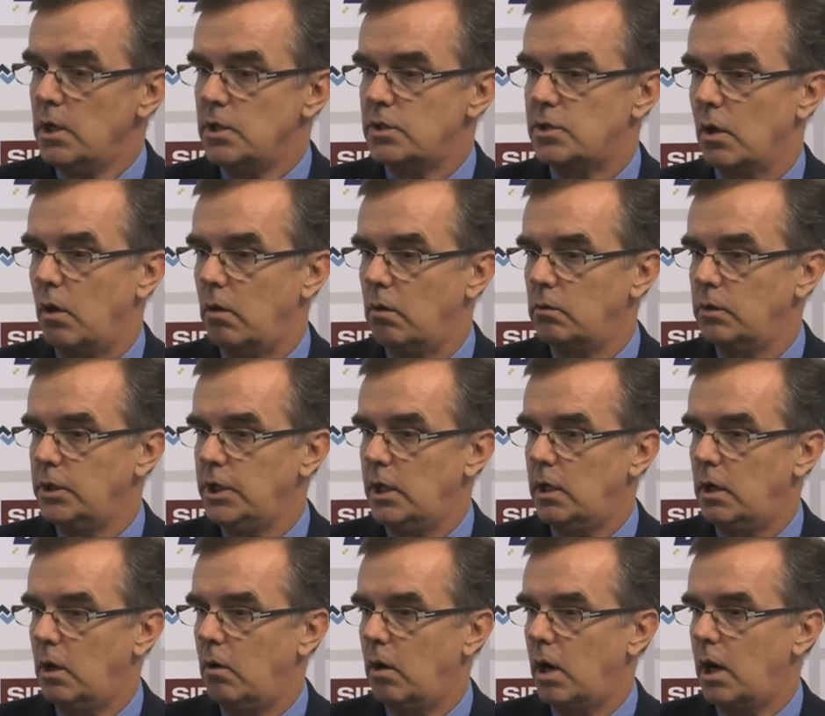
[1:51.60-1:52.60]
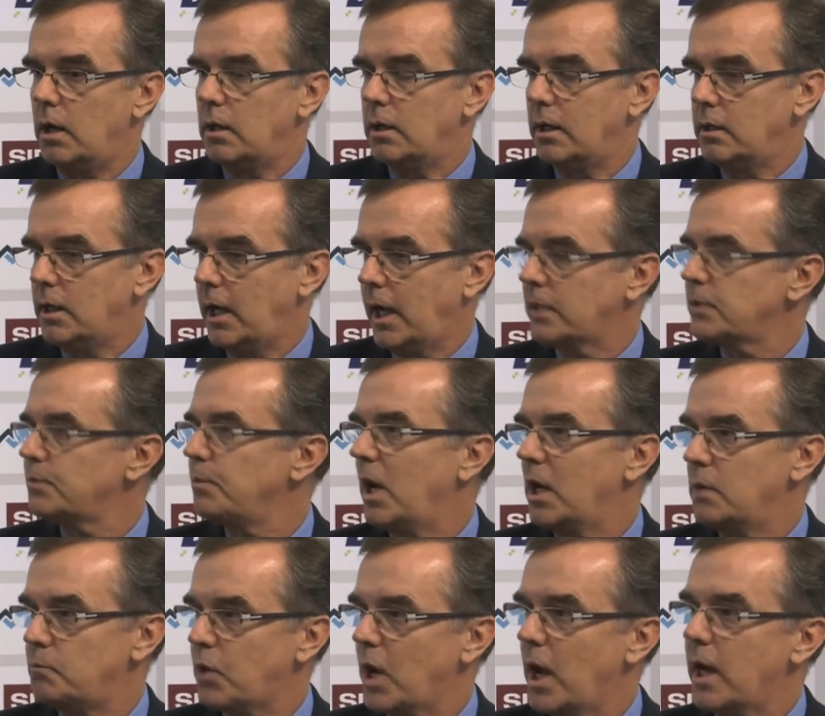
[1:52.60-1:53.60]
So, our
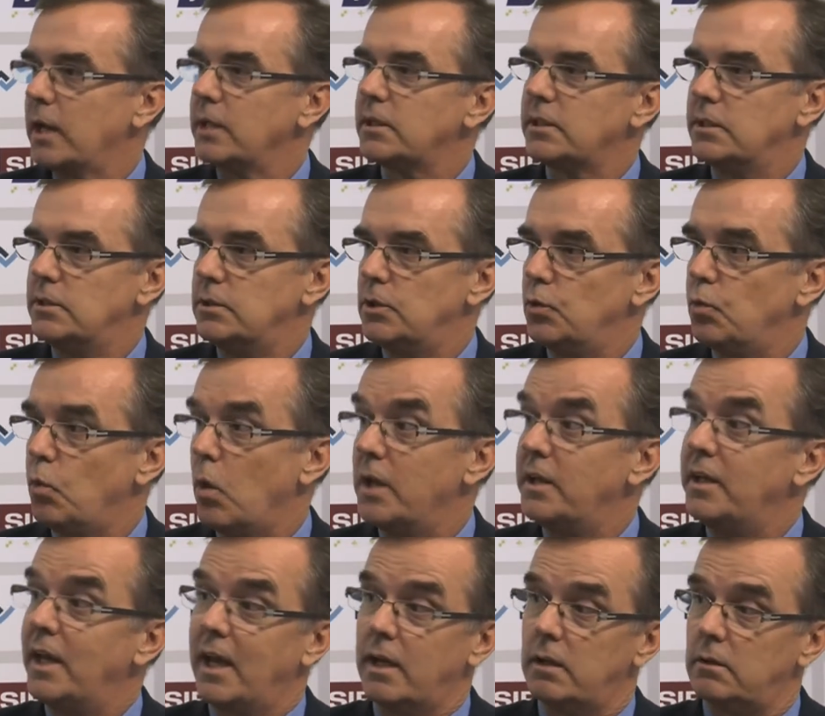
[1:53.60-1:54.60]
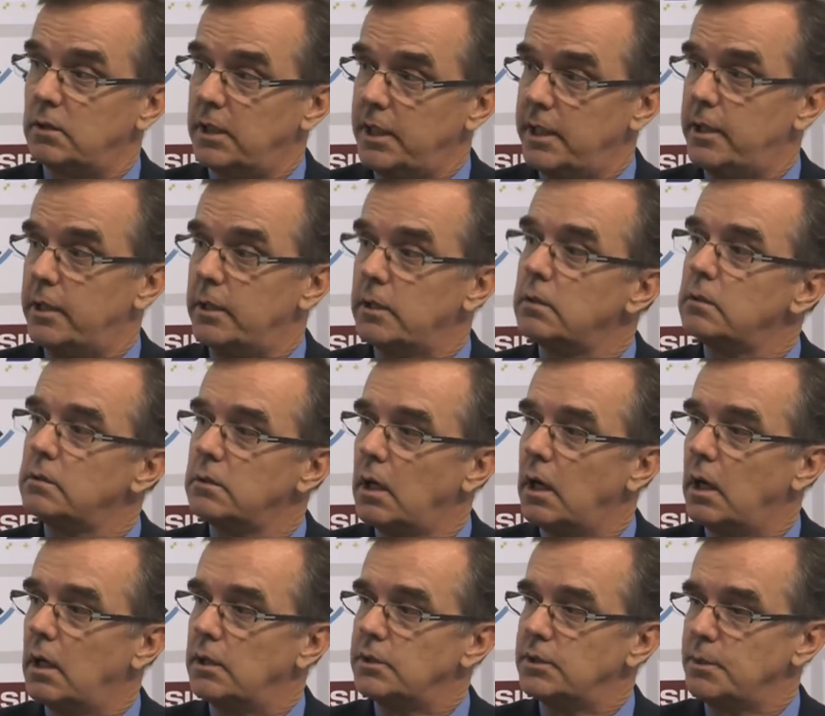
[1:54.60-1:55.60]
xMOD product can do 1 nanoliter
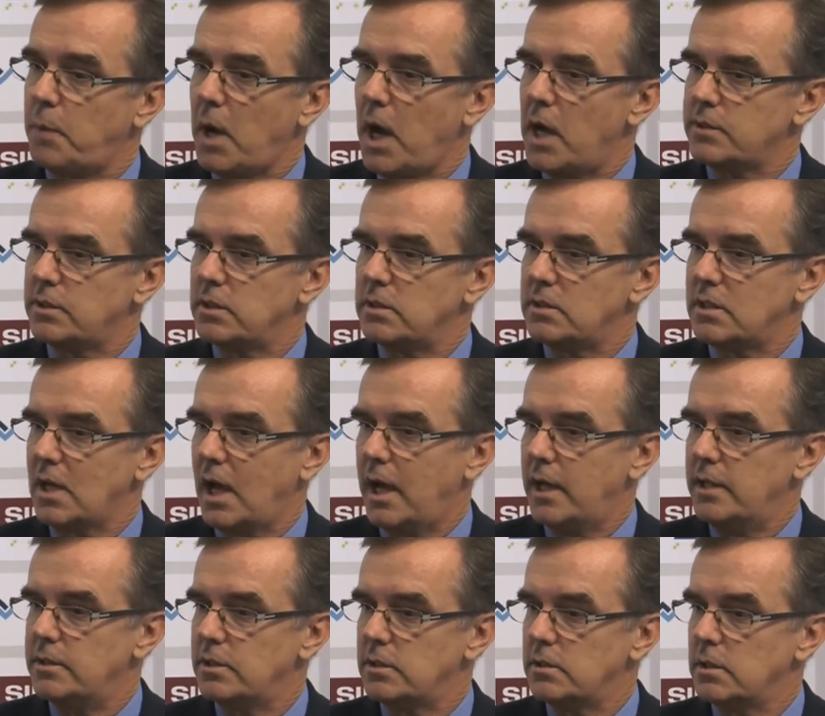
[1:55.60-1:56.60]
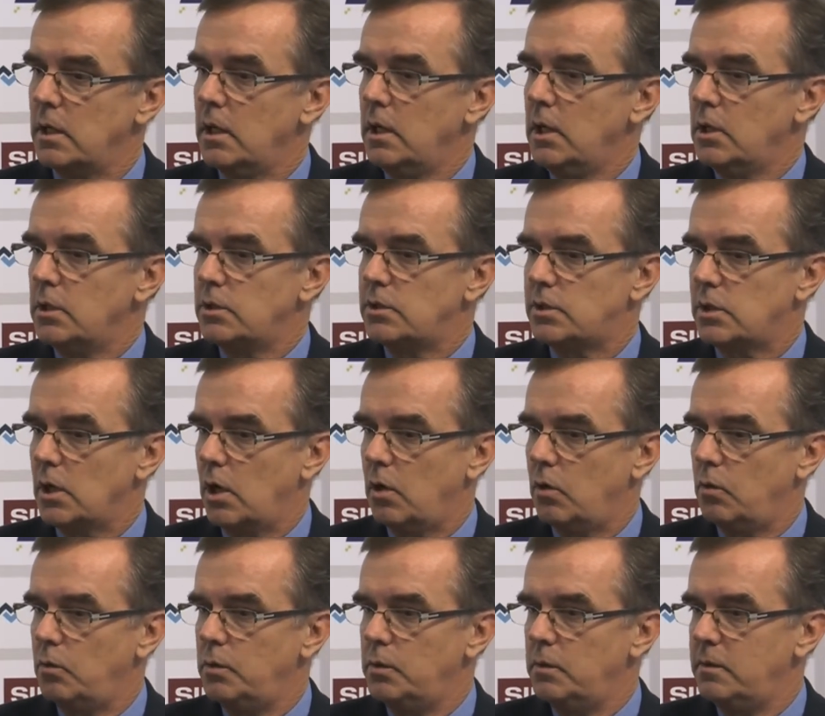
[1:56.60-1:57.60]
deposit size.
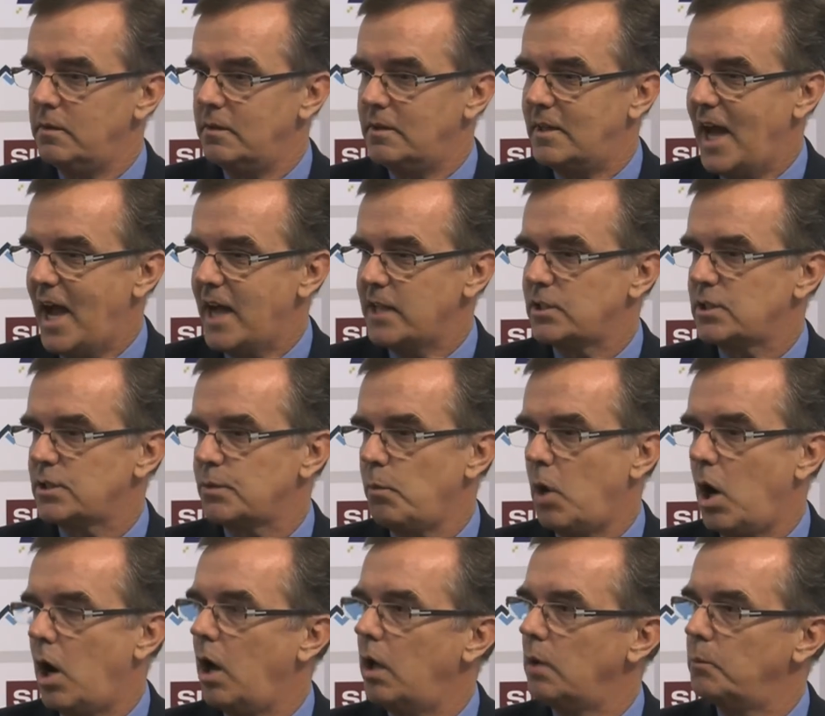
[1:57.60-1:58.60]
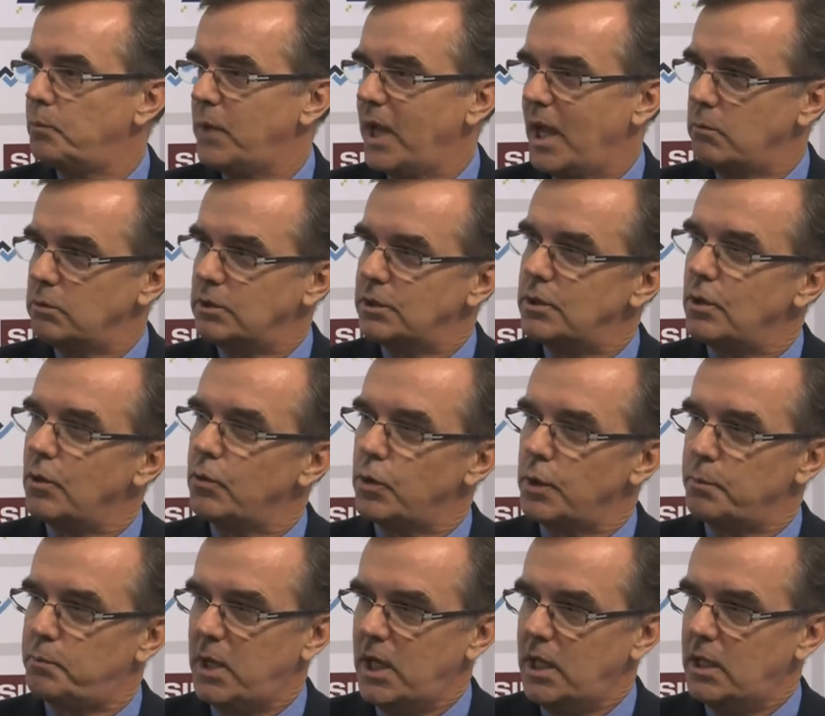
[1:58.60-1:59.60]
So that small, be able to do it
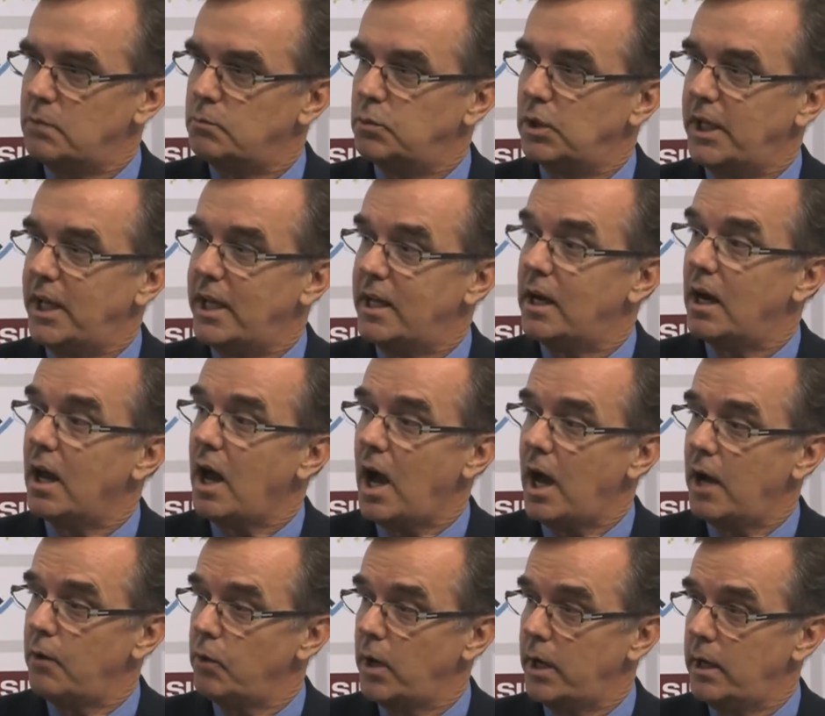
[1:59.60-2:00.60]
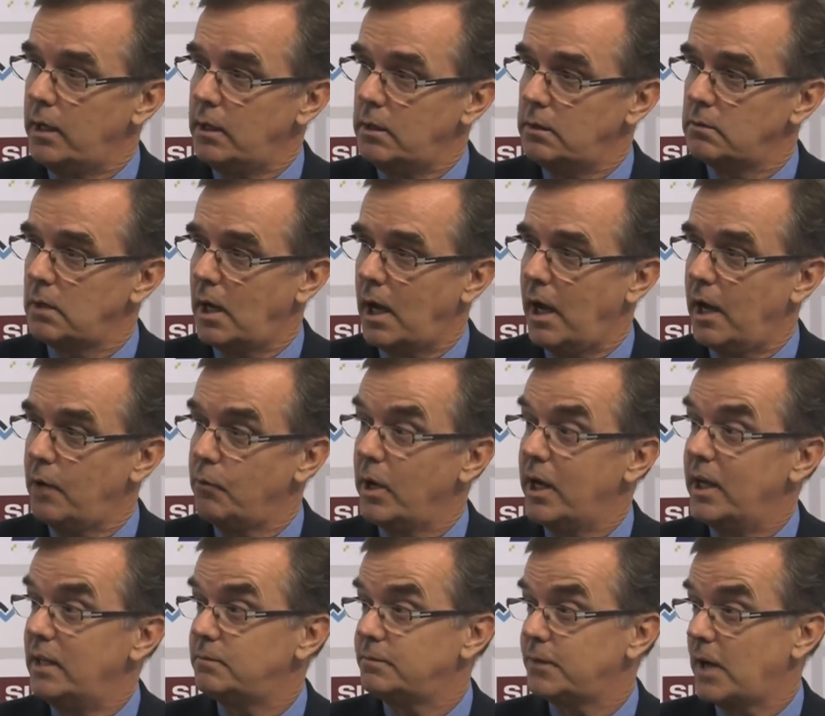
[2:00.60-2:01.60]
repeatably and at a high
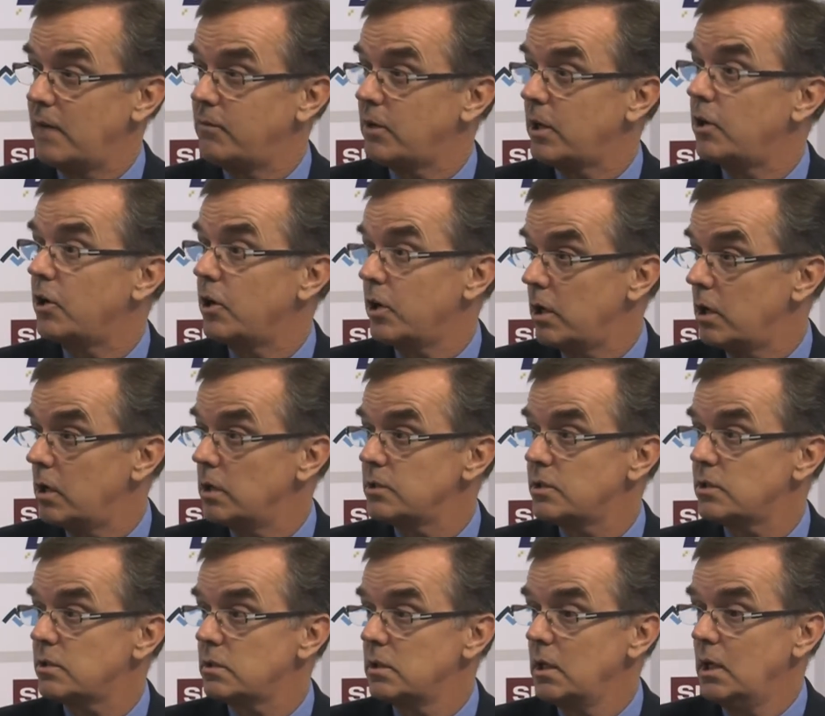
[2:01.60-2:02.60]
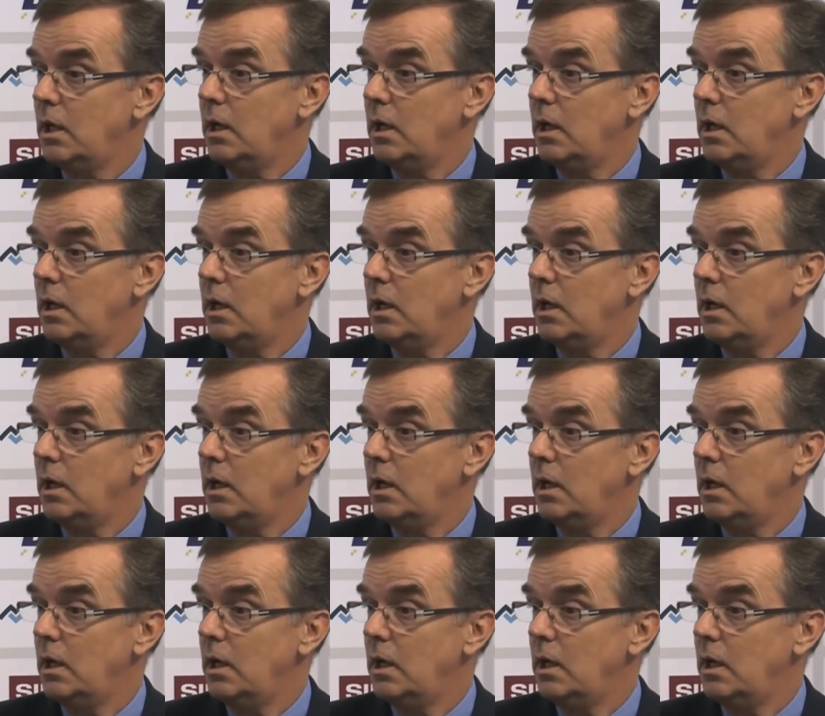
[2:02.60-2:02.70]
rate, 500 hertz,